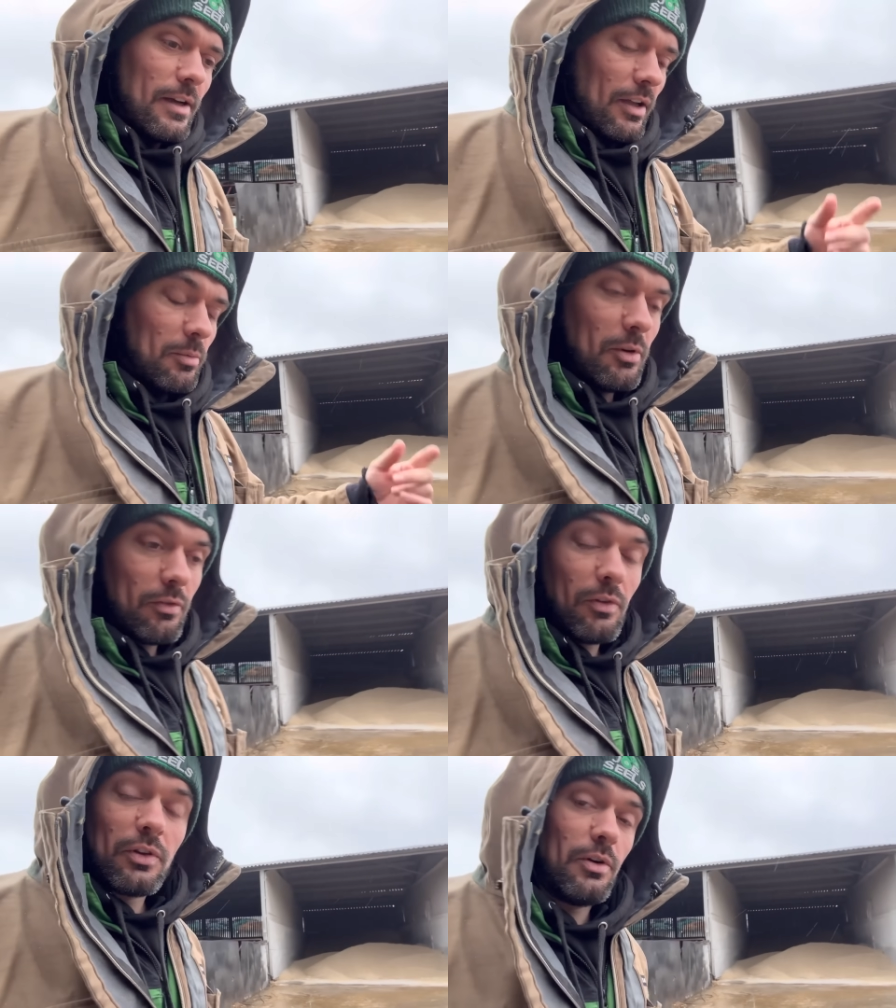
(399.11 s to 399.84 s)
I suppose
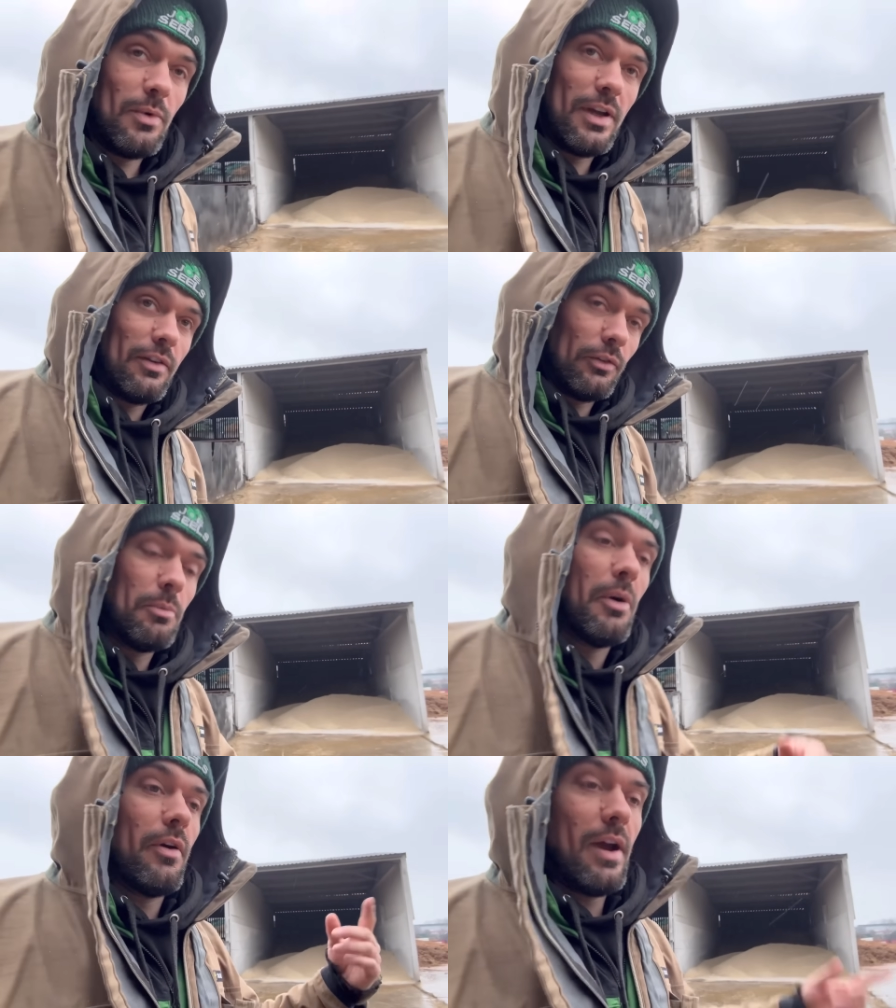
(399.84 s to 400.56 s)
I've only got to wait till
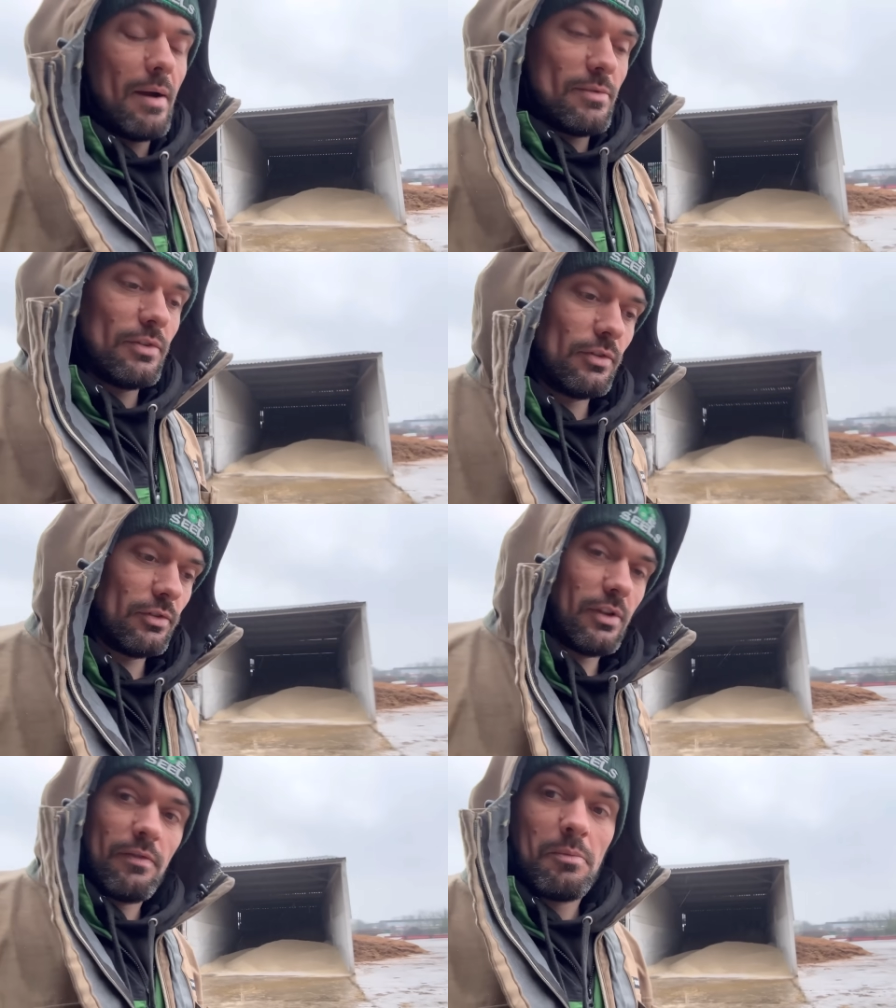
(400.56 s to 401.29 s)
tomorrow Amazon
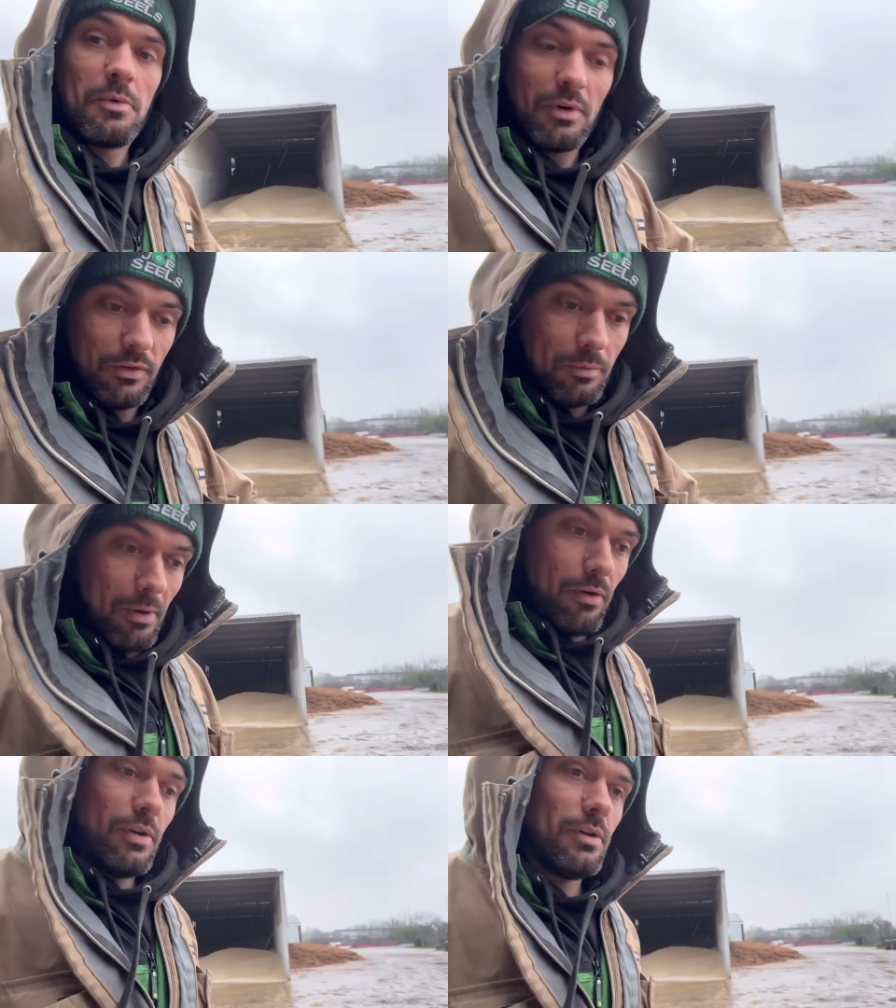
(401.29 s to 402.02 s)
aren't delivering me one
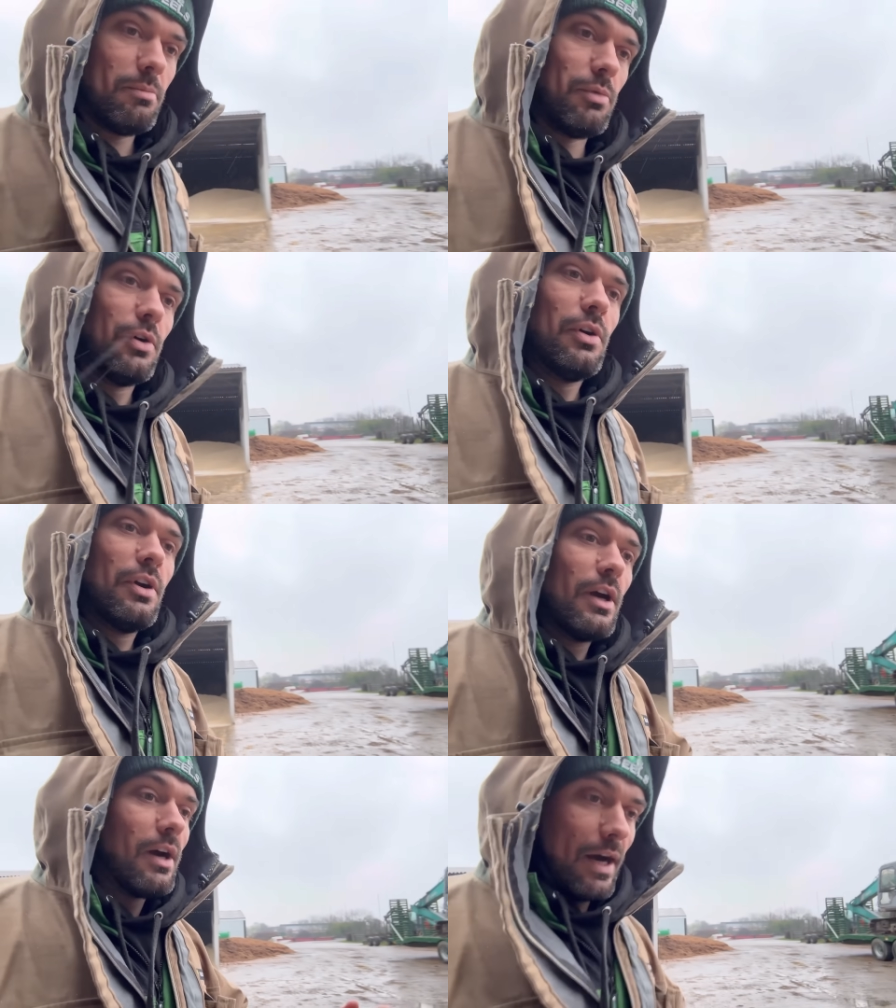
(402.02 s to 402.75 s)
tomorrow but
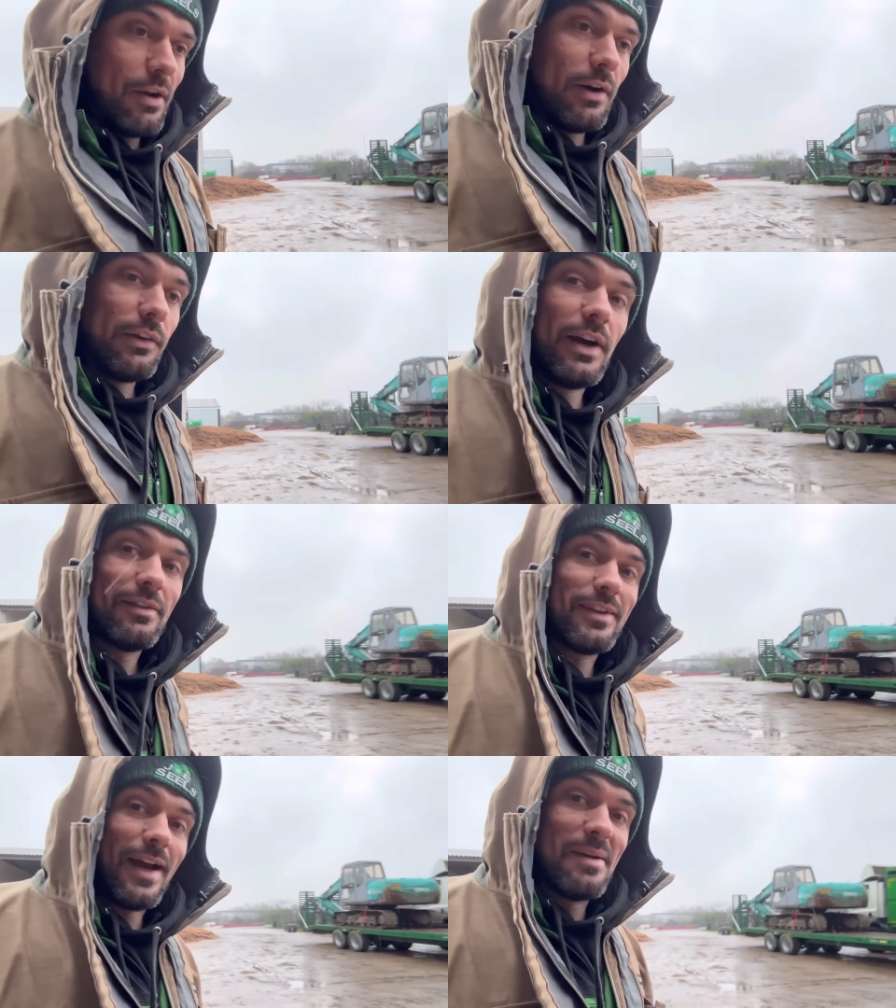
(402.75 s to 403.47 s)
I know I'll not
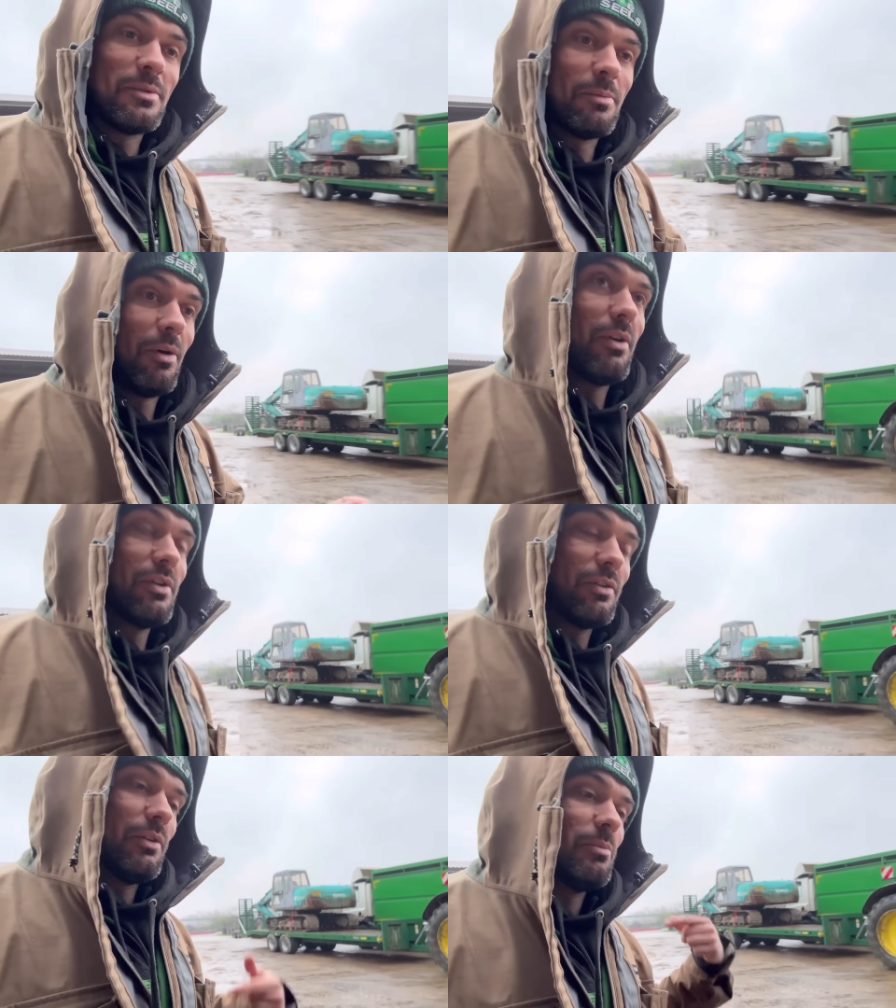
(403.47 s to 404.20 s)
have time tomorrow
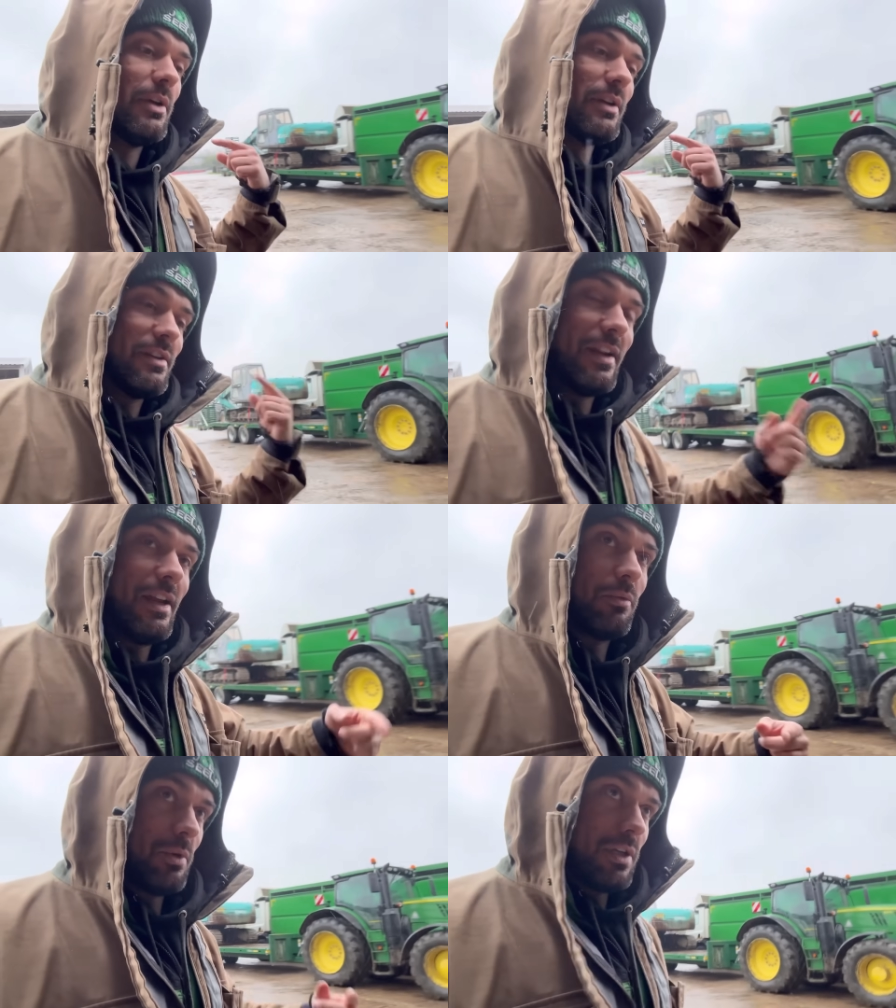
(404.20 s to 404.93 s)
so it'll be into
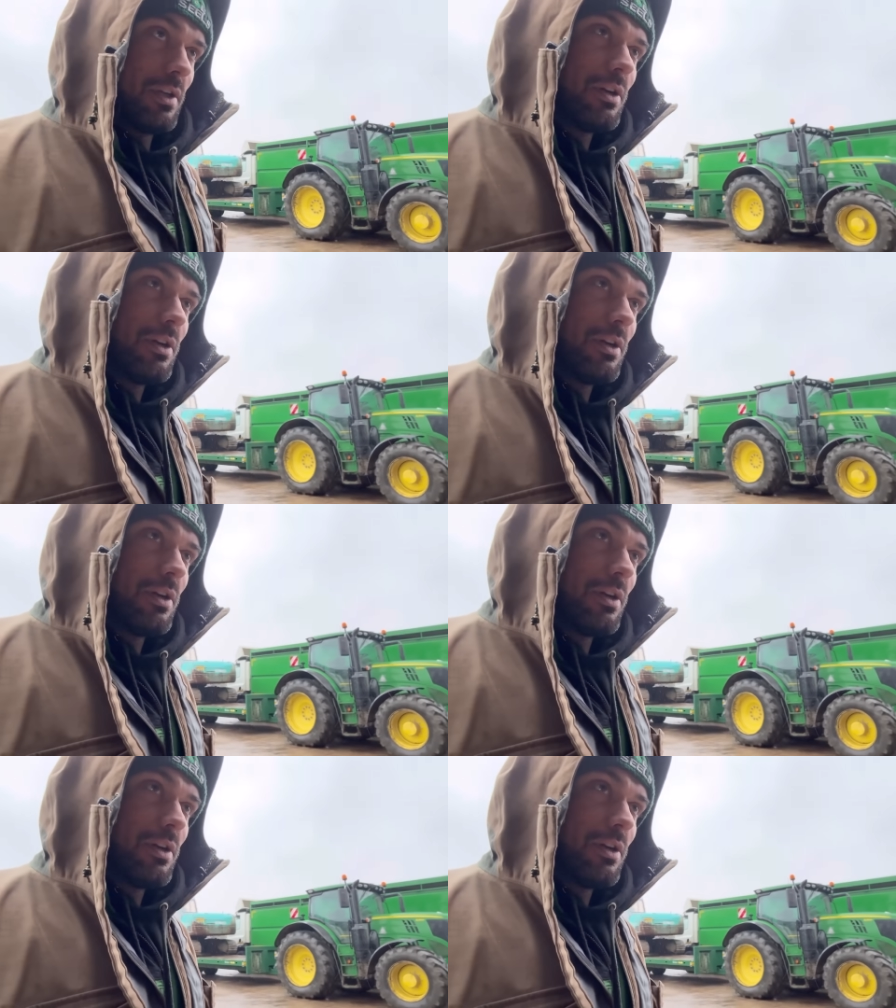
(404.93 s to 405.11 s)
next week